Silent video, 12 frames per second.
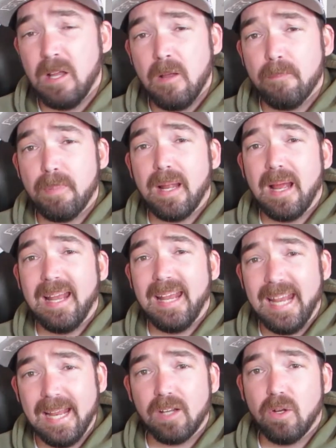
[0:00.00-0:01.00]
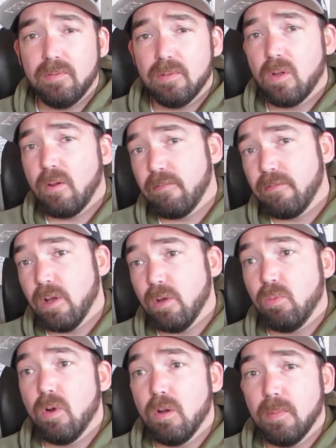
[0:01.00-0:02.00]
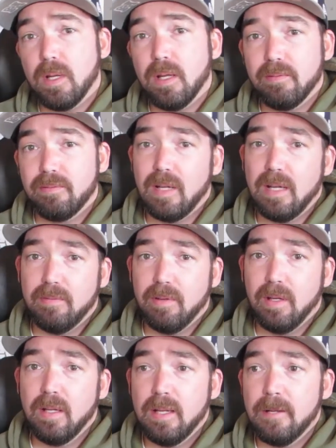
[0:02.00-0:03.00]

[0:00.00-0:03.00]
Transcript: but a heck of a lot of aroma and flavor